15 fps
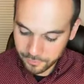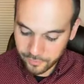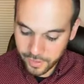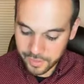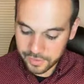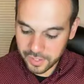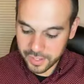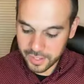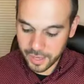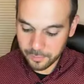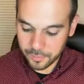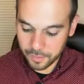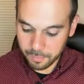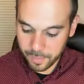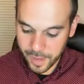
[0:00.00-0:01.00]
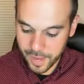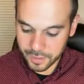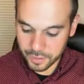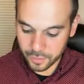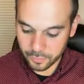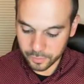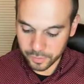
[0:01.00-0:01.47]
By faith, he kept the
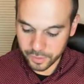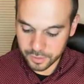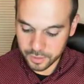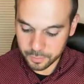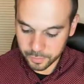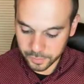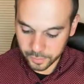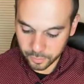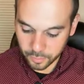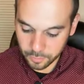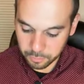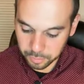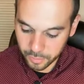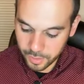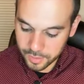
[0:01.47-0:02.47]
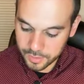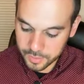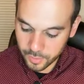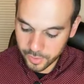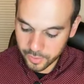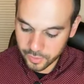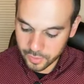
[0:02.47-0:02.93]
Passover and sprinkled the
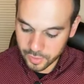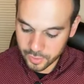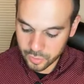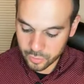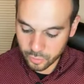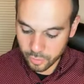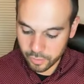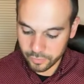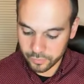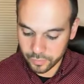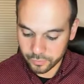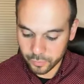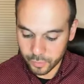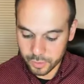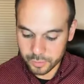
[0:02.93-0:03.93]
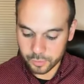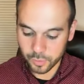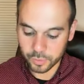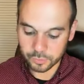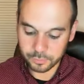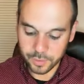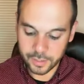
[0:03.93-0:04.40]
blood so that the destroyer of the
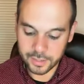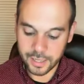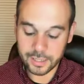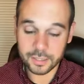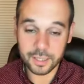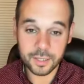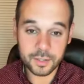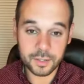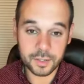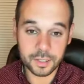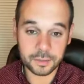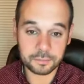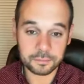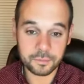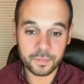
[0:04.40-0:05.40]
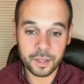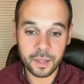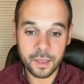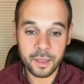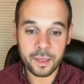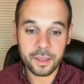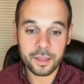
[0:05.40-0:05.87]
firstborn might not touch them.
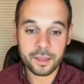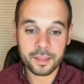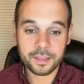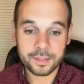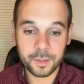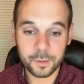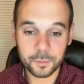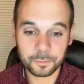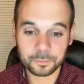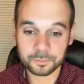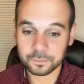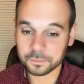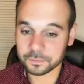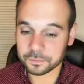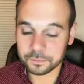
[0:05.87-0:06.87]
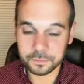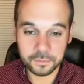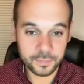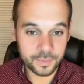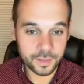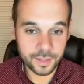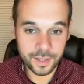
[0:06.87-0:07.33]
So,
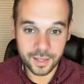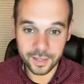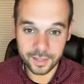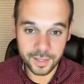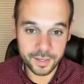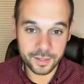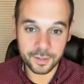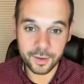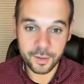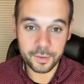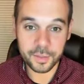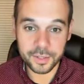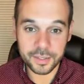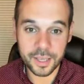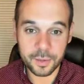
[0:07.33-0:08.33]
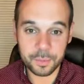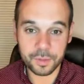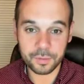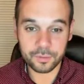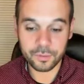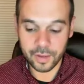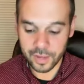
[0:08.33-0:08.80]
again, another
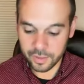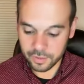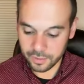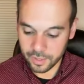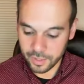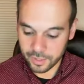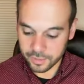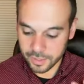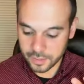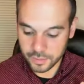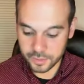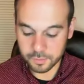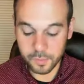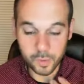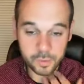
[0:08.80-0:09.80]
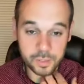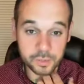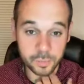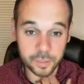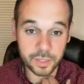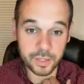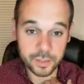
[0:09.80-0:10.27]
example of faith, not just
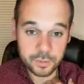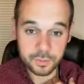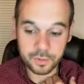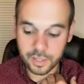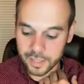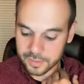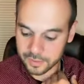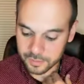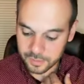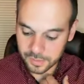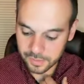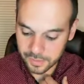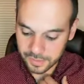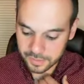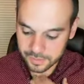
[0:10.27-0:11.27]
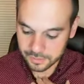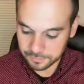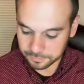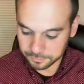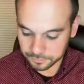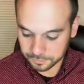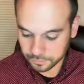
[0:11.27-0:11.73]
Moses, but the Israelites who did
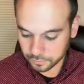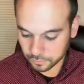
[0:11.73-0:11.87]
this.